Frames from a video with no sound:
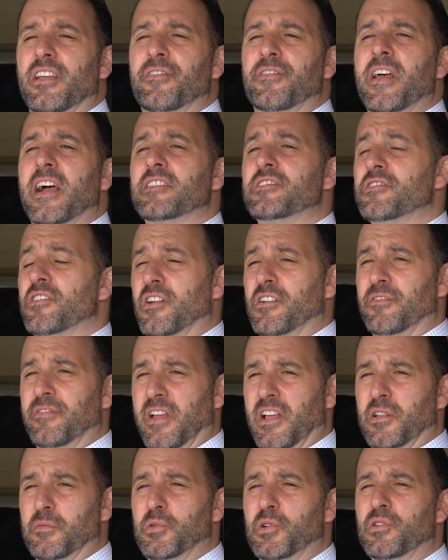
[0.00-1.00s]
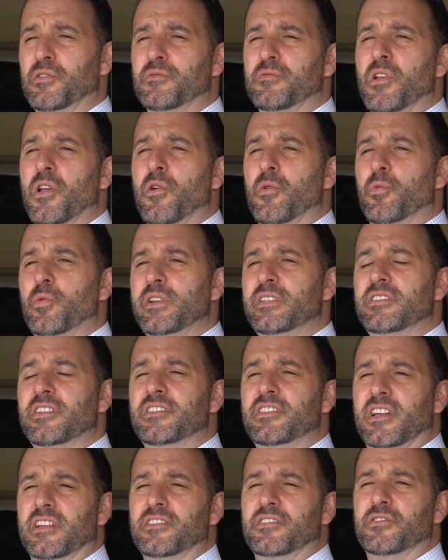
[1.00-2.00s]
If that's not available, we
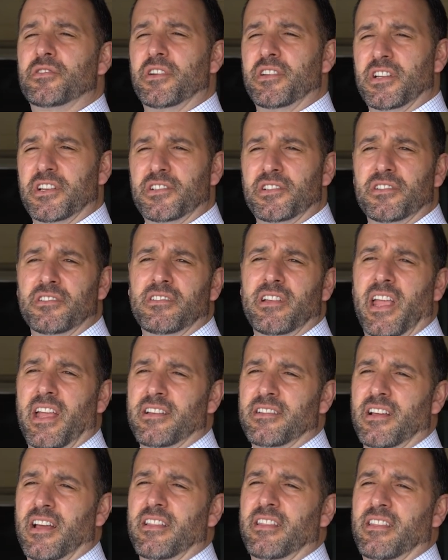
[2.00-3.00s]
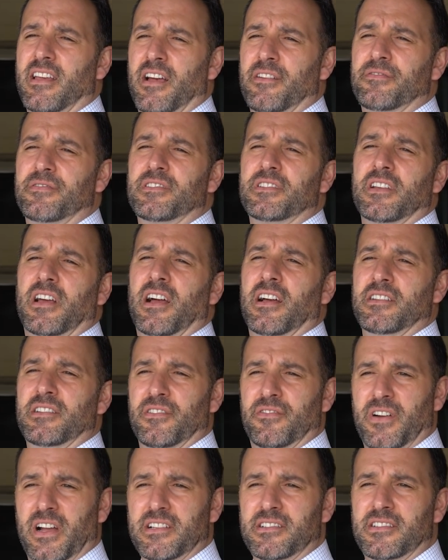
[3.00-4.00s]
suggest traditional anti-theft uh,
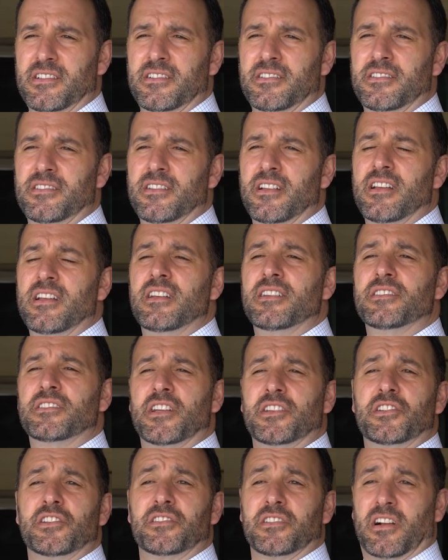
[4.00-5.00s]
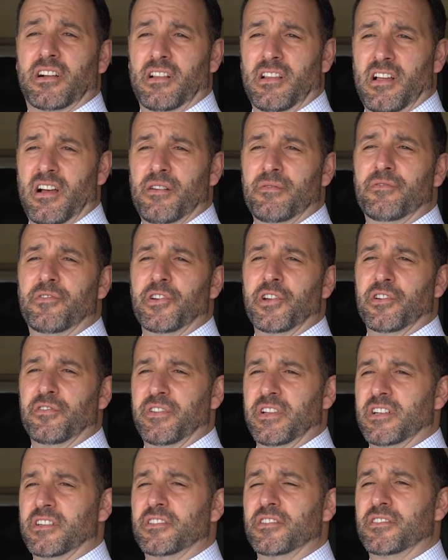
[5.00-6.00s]
devices, such as a club for your
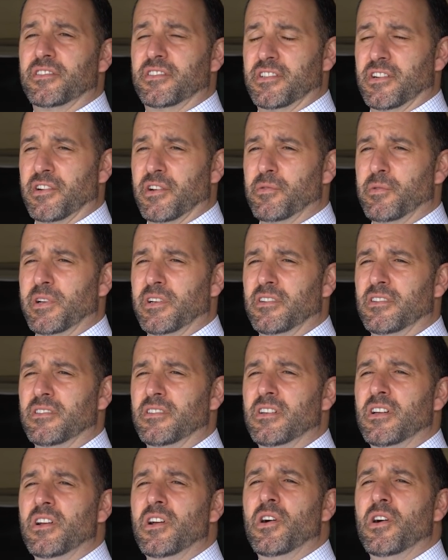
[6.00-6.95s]
vehicle's steering wheel,